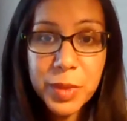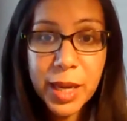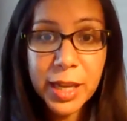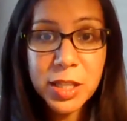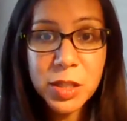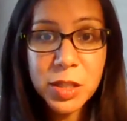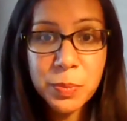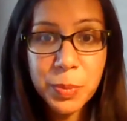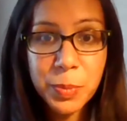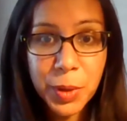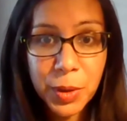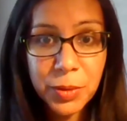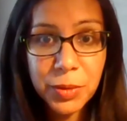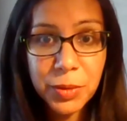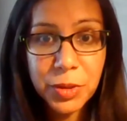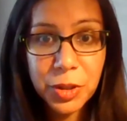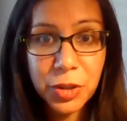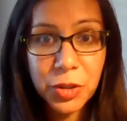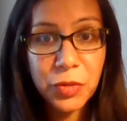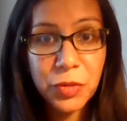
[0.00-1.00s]
That's
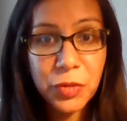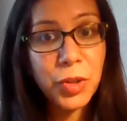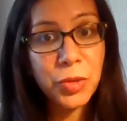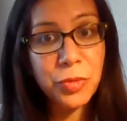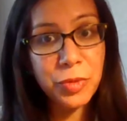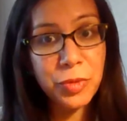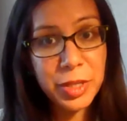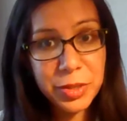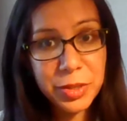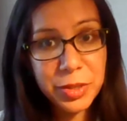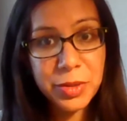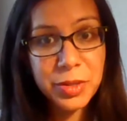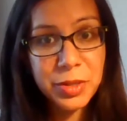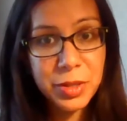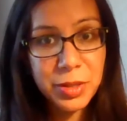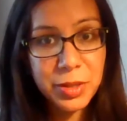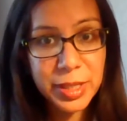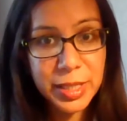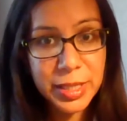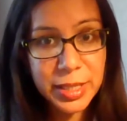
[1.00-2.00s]
both good for
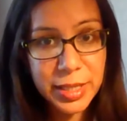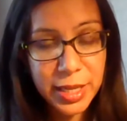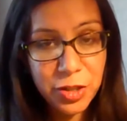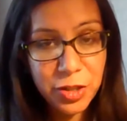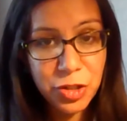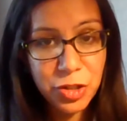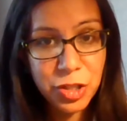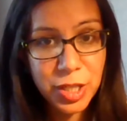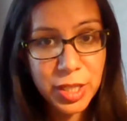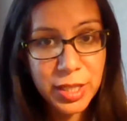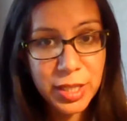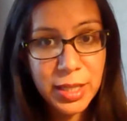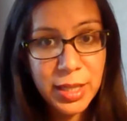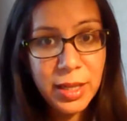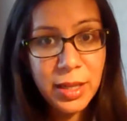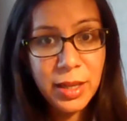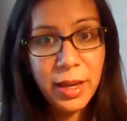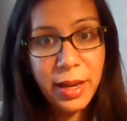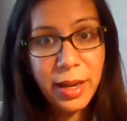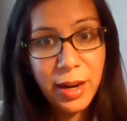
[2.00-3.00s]
resource utilization
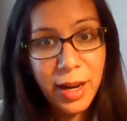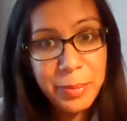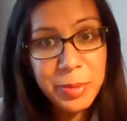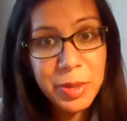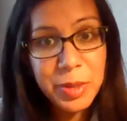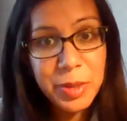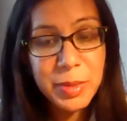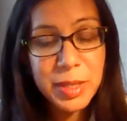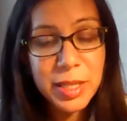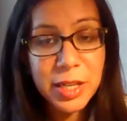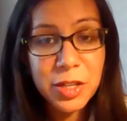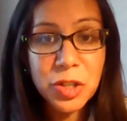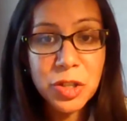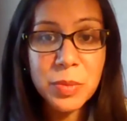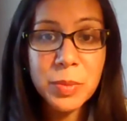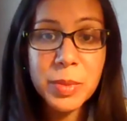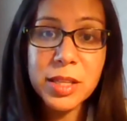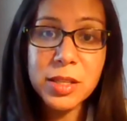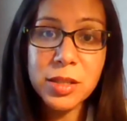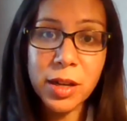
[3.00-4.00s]
and
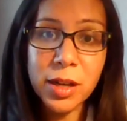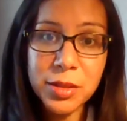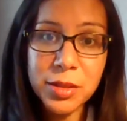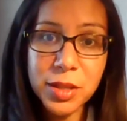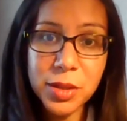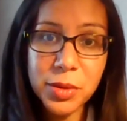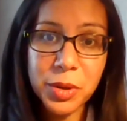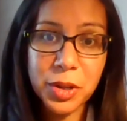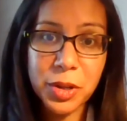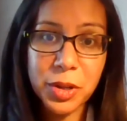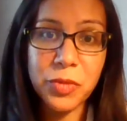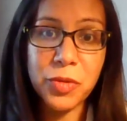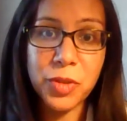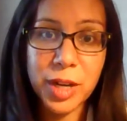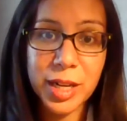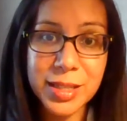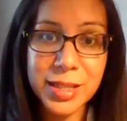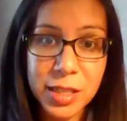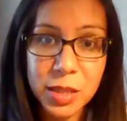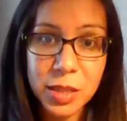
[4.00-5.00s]
optimization, but it's also good
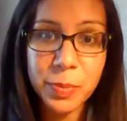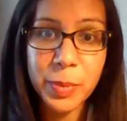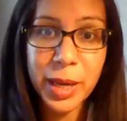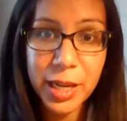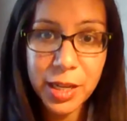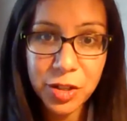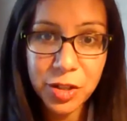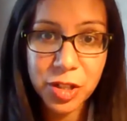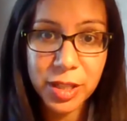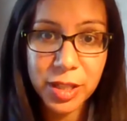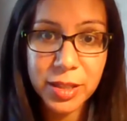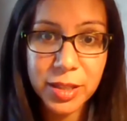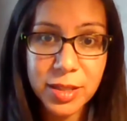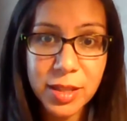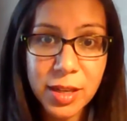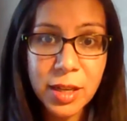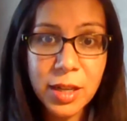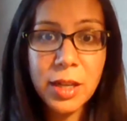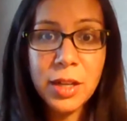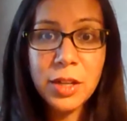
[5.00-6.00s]
for us as
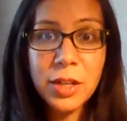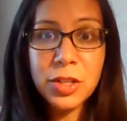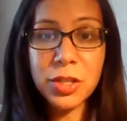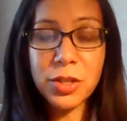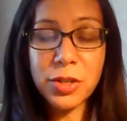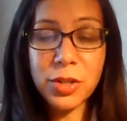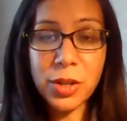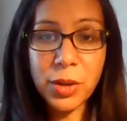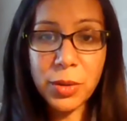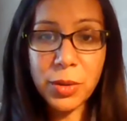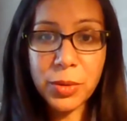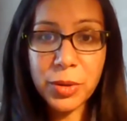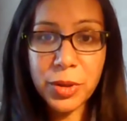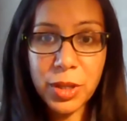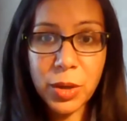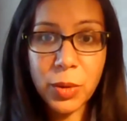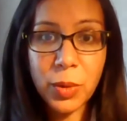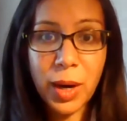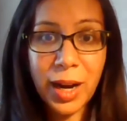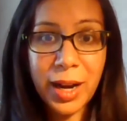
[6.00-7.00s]
patients to
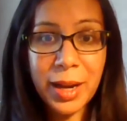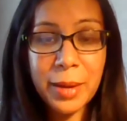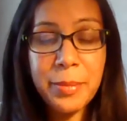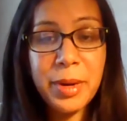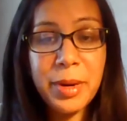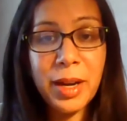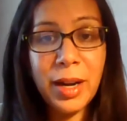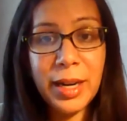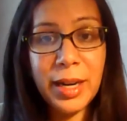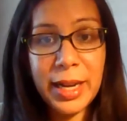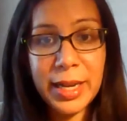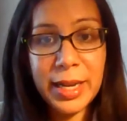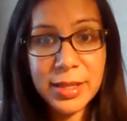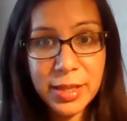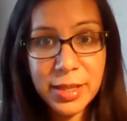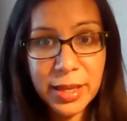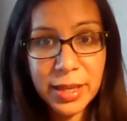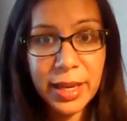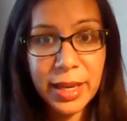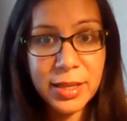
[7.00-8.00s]
know, I'm not as
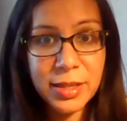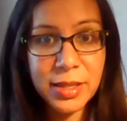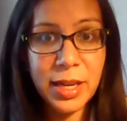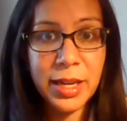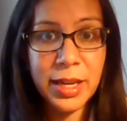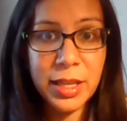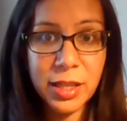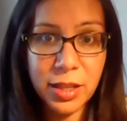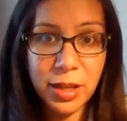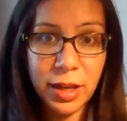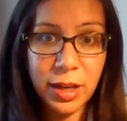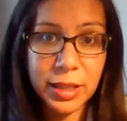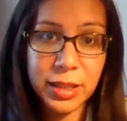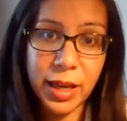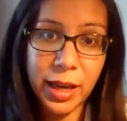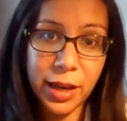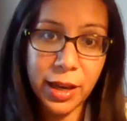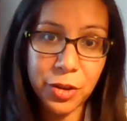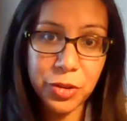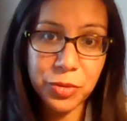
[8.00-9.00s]
sick as I thought.
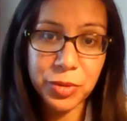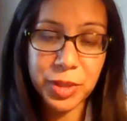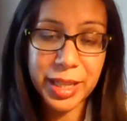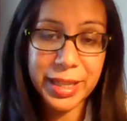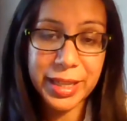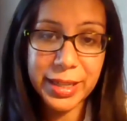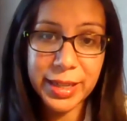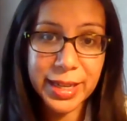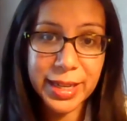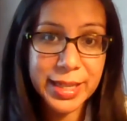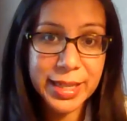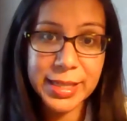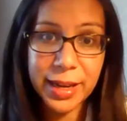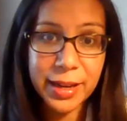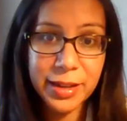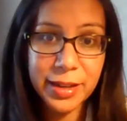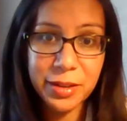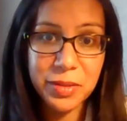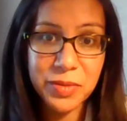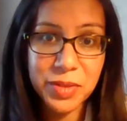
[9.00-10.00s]
The health-related
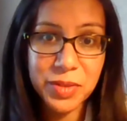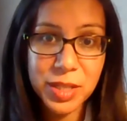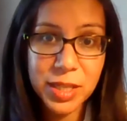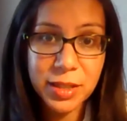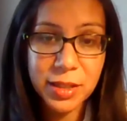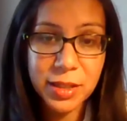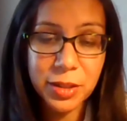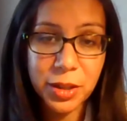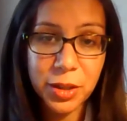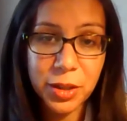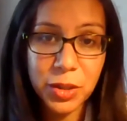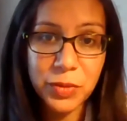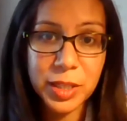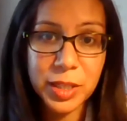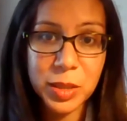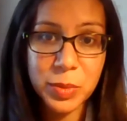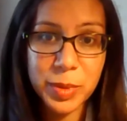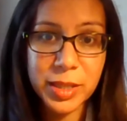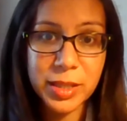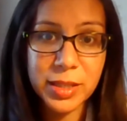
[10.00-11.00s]
anxiety we've seen in
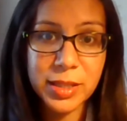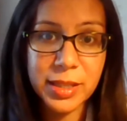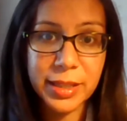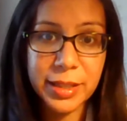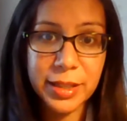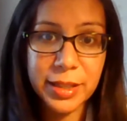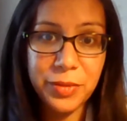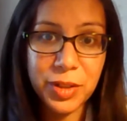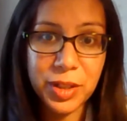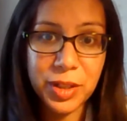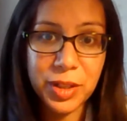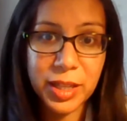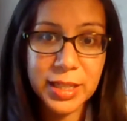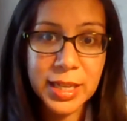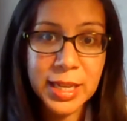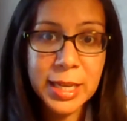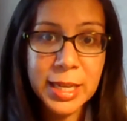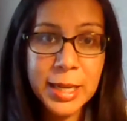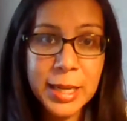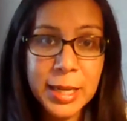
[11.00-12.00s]
COVID has been
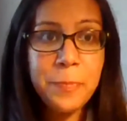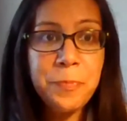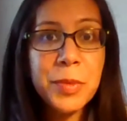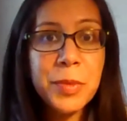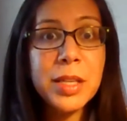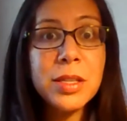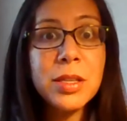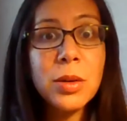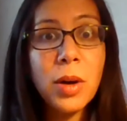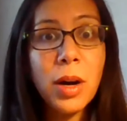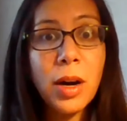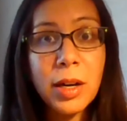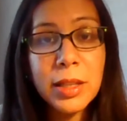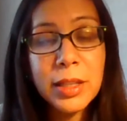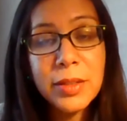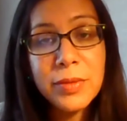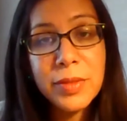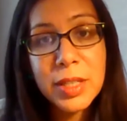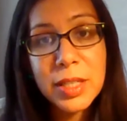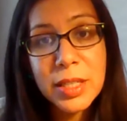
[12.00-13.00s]
significant. And so
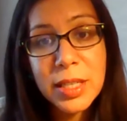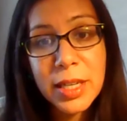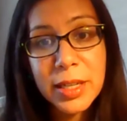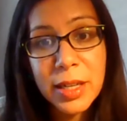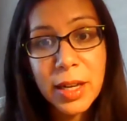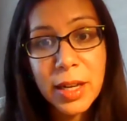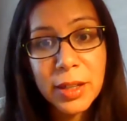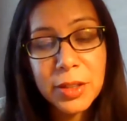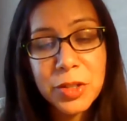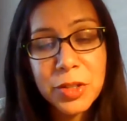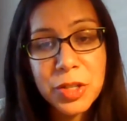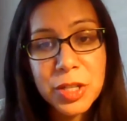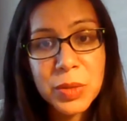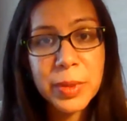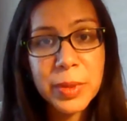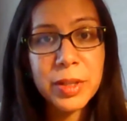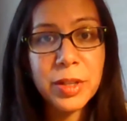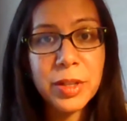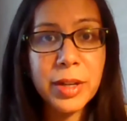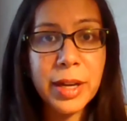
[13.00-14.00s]
all of the
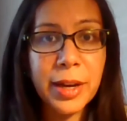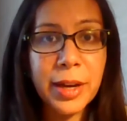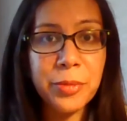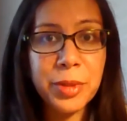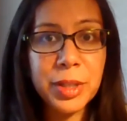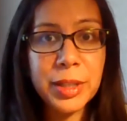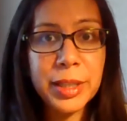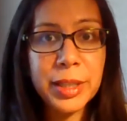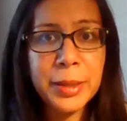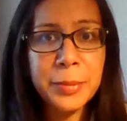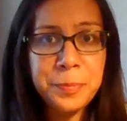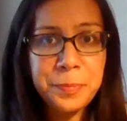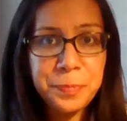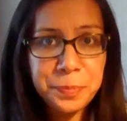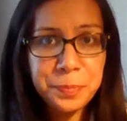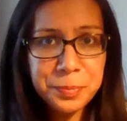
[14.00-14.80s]
technologies we look at really